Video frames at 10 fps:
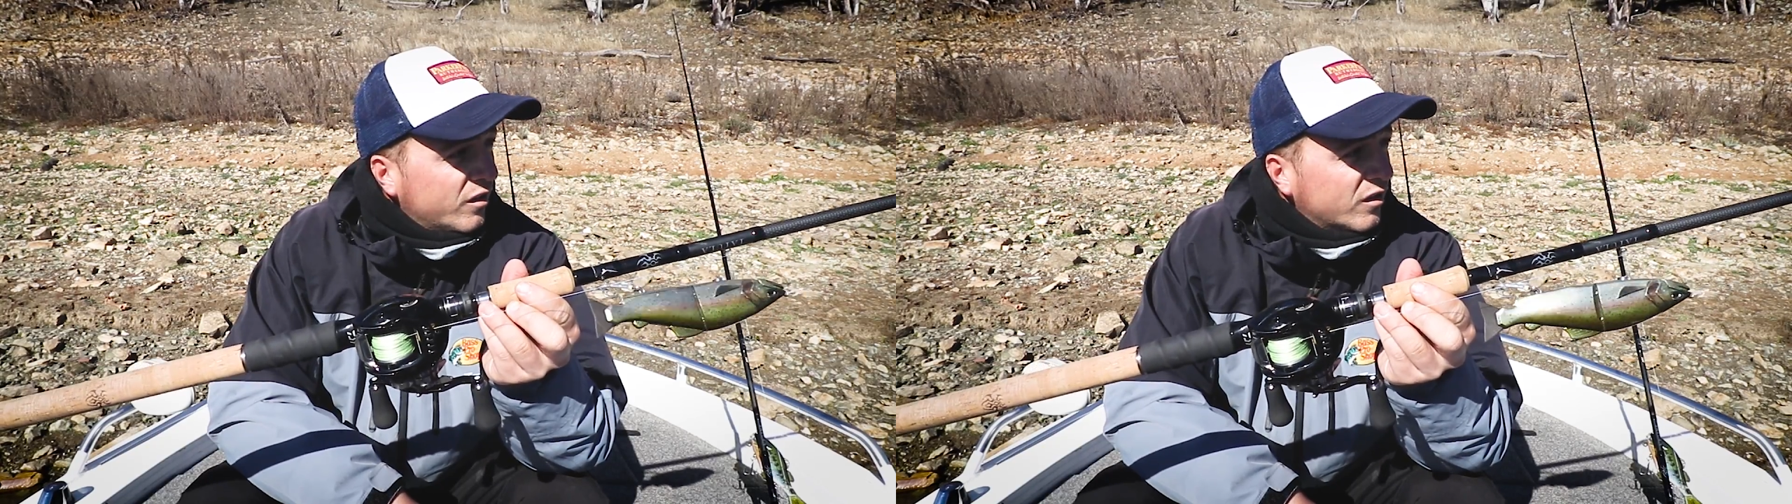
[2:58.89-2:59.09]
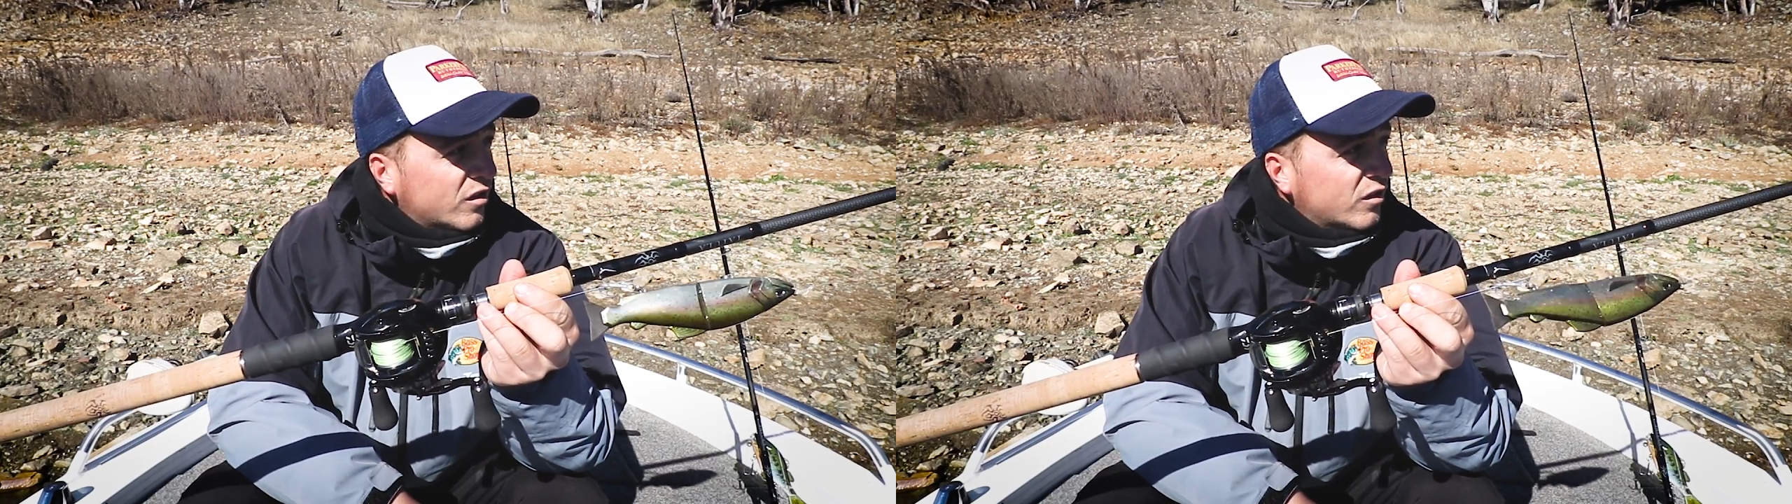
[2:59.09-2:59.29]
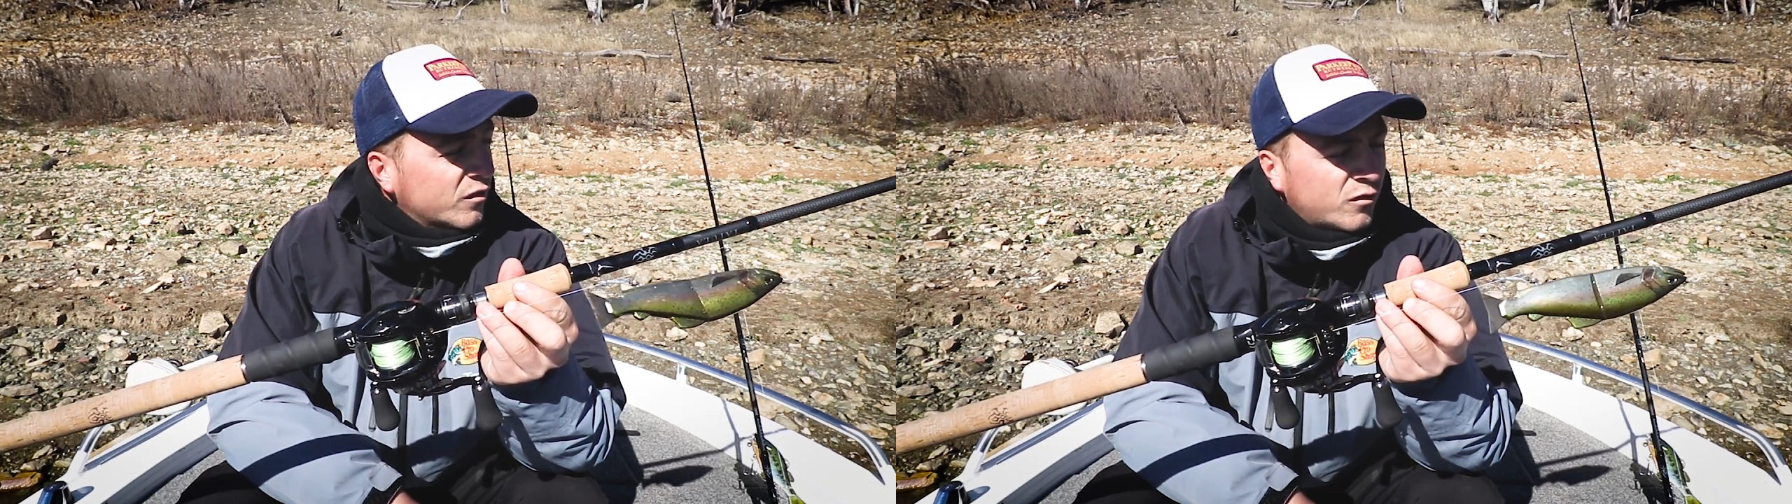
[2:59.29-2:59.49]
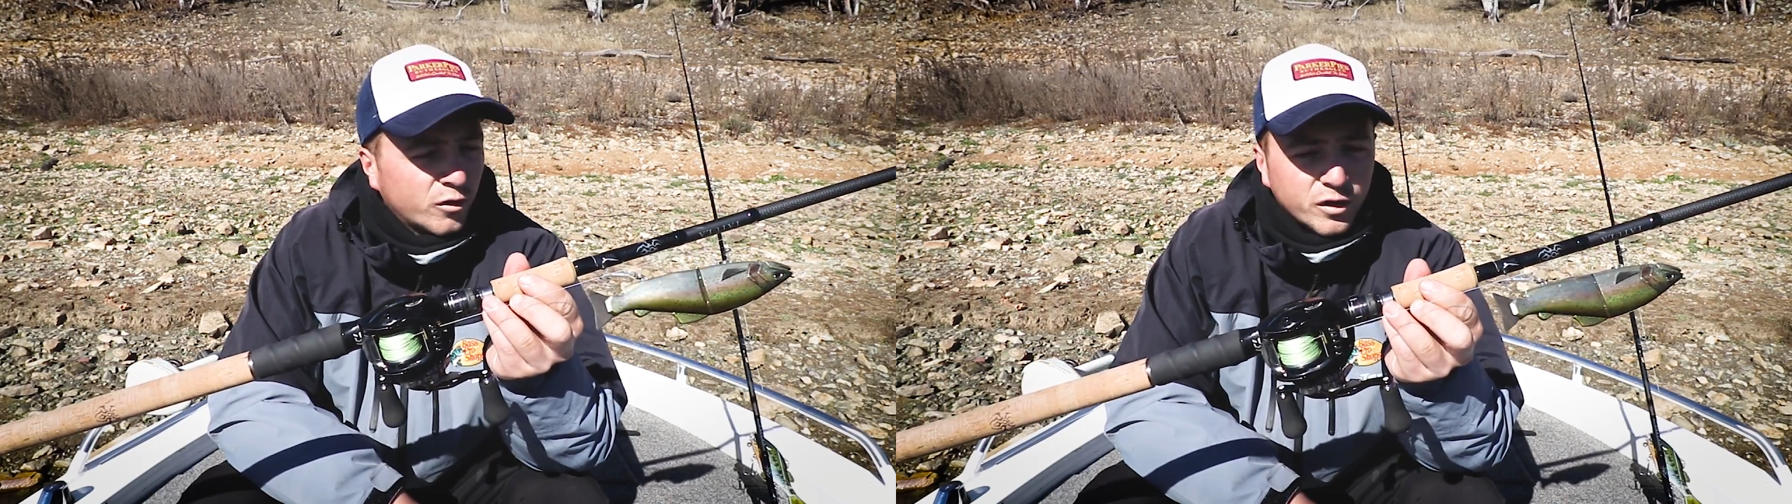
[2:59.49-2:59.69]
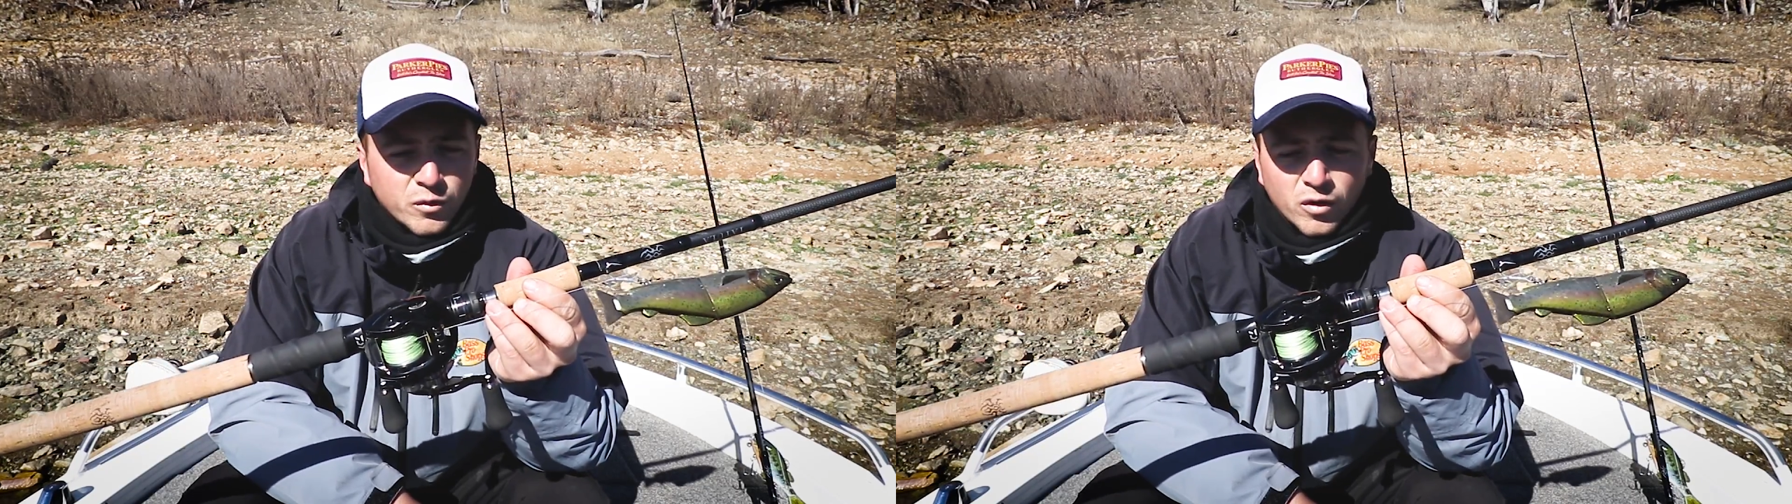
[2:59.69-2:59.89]
this is the
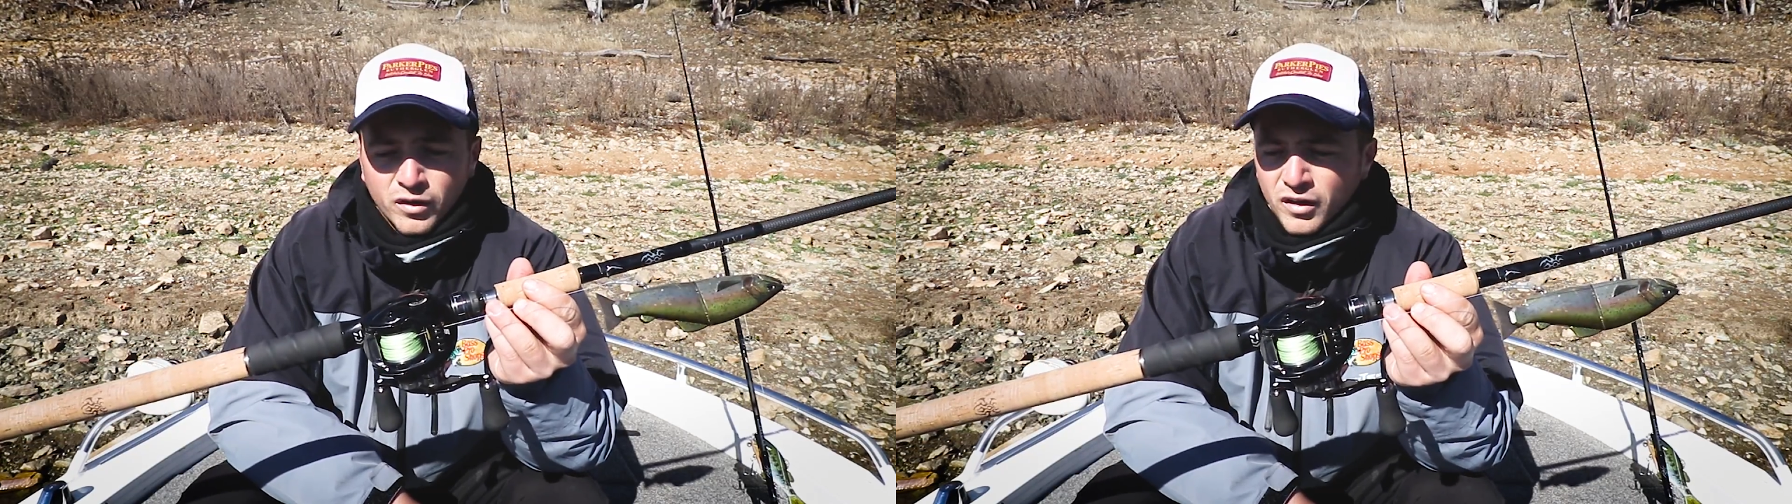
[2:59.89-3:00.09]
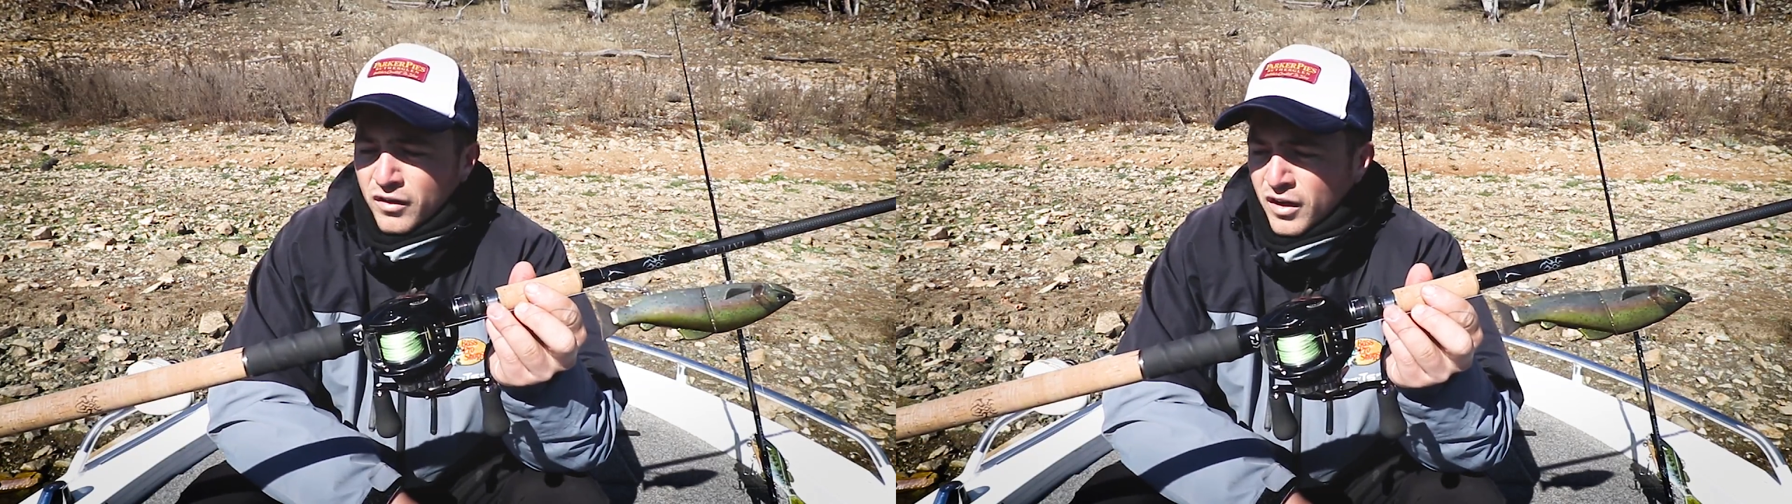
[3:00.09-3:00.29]
rod you want.